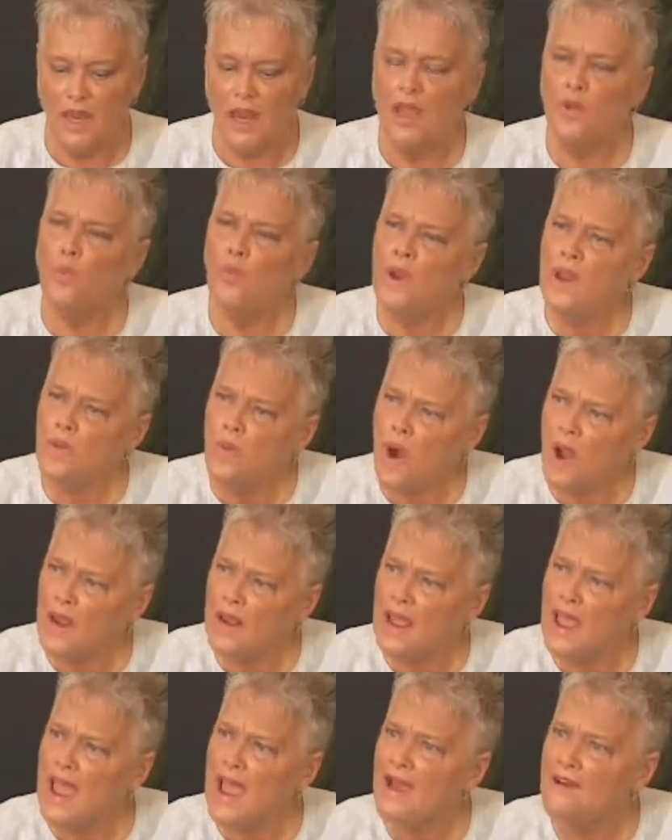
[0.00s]
And we want
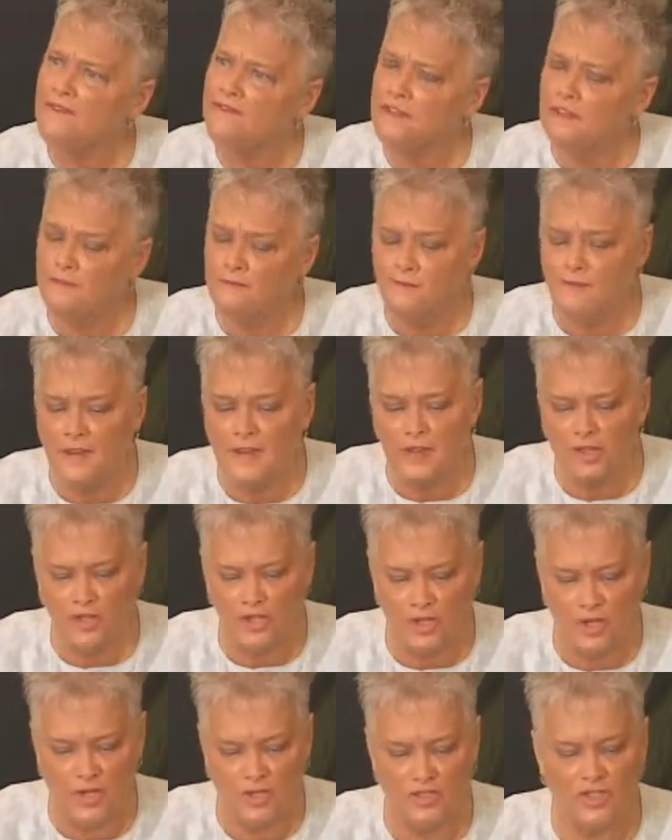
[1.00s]
to have the
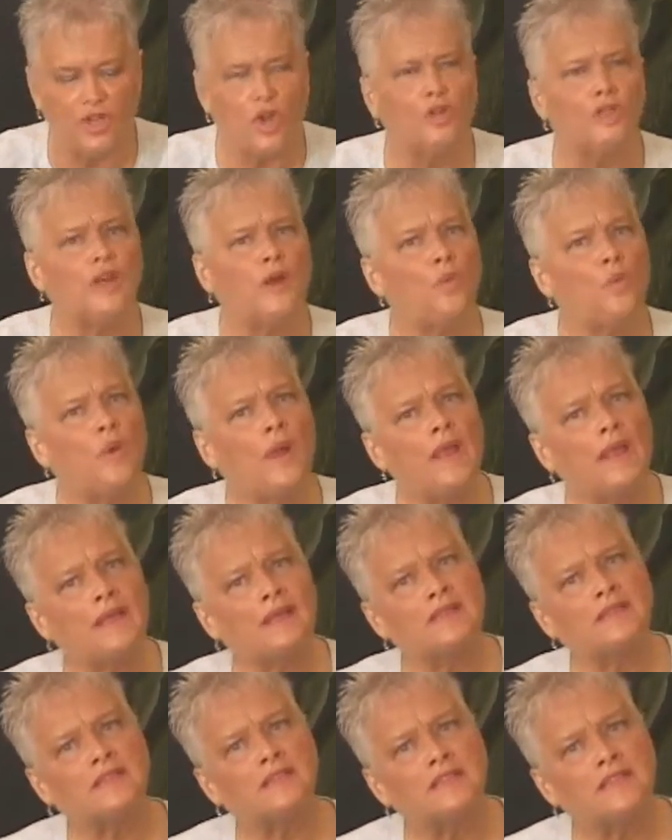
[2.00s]
vision so that we
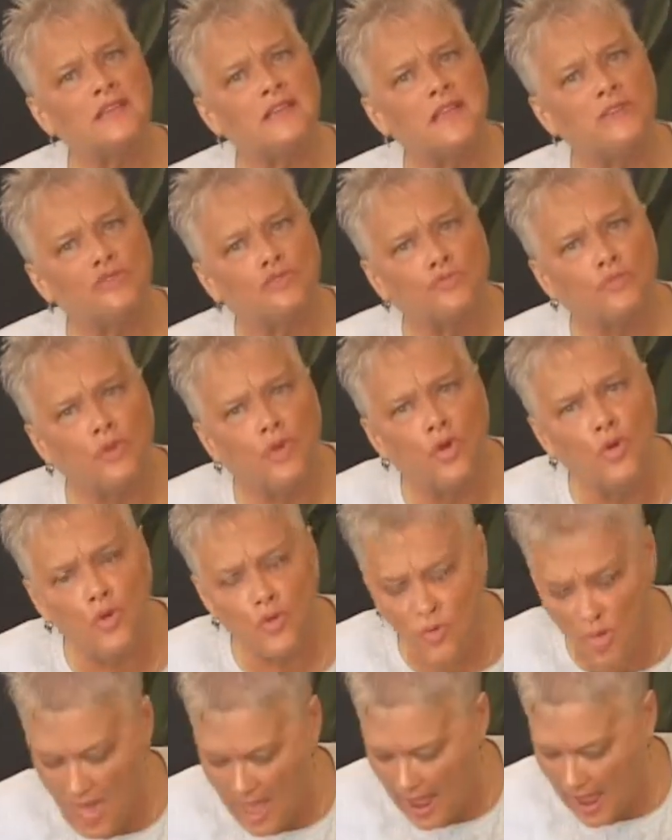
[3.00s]
can see
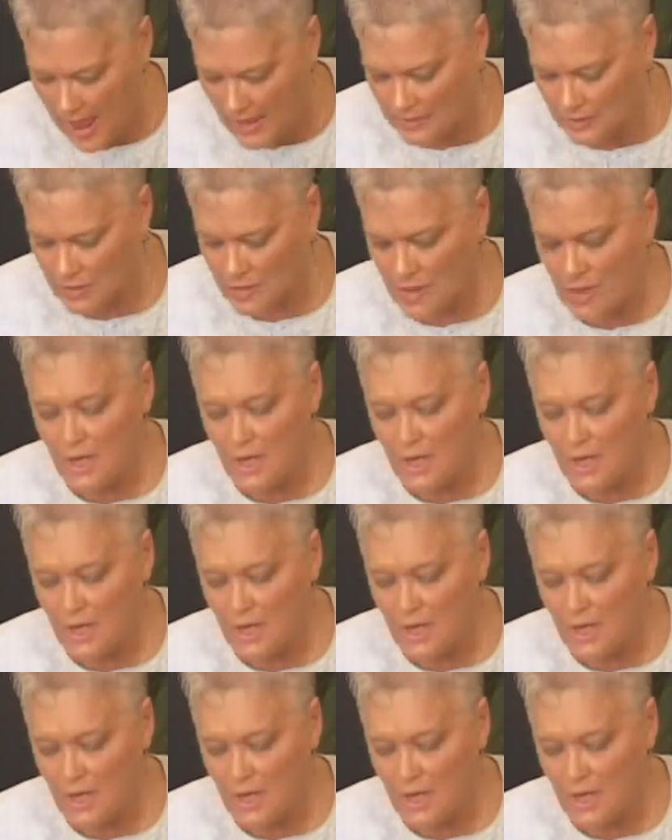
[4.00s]
through that